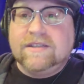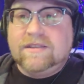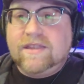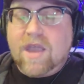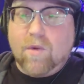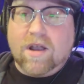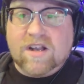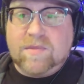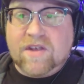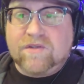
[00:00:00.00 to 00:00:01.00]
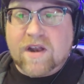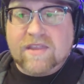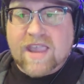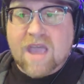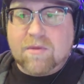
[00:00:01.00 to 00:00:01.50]
they wanted to be in front
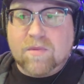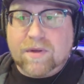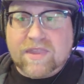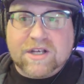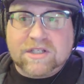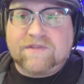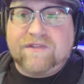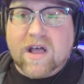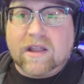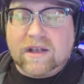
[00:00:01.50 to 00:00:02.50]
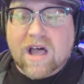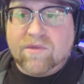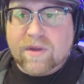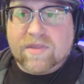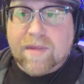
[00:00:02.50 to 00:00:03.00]
of the camera, but they just fell in
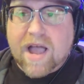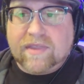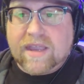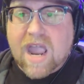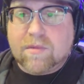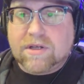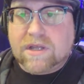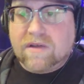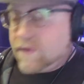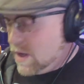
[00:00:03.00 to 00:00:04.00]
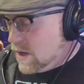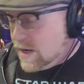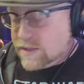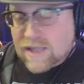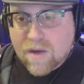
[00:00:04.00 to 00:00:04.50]
love with the behind the camera stuff.
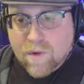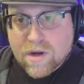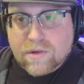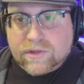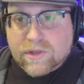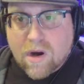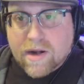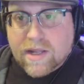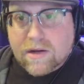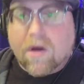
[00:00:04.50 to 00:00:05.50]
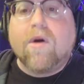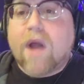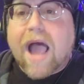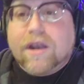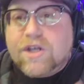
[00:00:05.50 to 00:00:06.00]
Is that where you started,
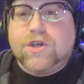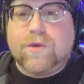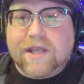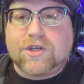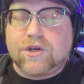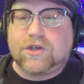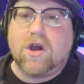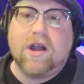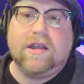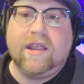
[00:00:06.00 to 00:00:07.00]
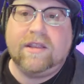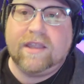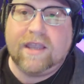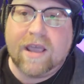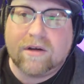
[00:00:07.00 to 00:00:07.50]
or how did you get your start
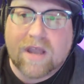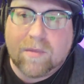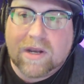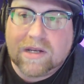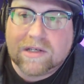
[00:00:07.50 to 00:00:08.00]
in the entertainment